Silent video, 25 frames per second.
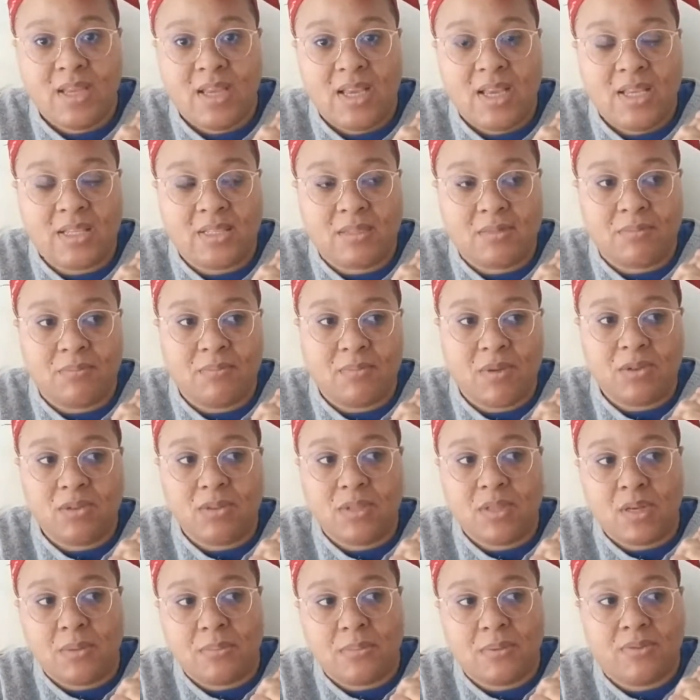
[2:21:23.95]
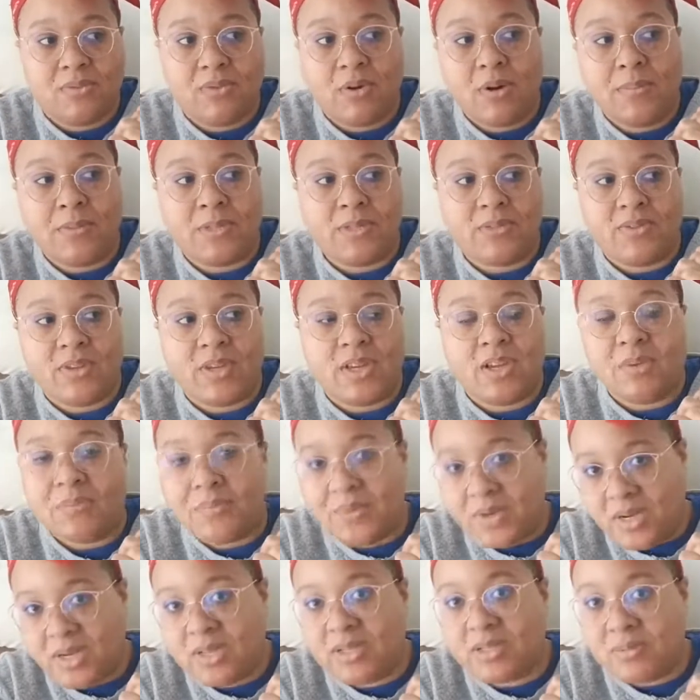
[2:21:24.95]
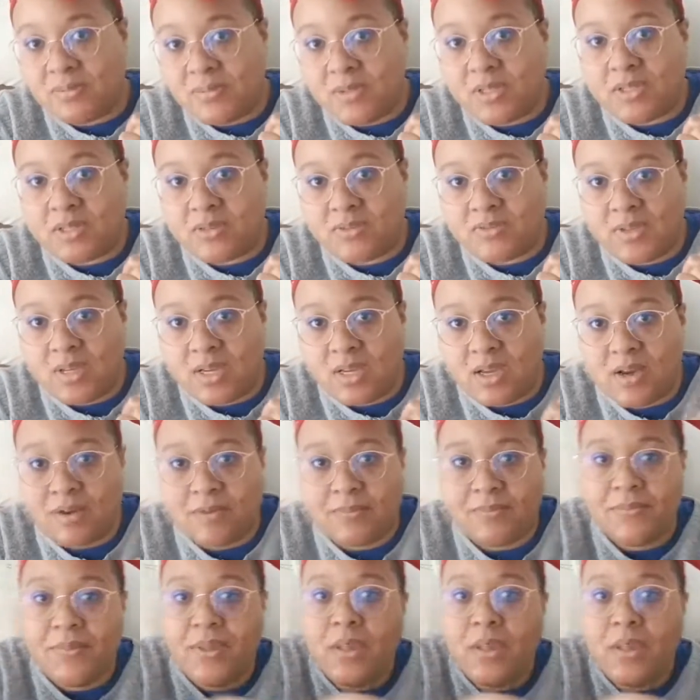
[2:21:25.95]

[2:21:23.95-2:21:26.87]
It's mostly a performance video, but it is a music video.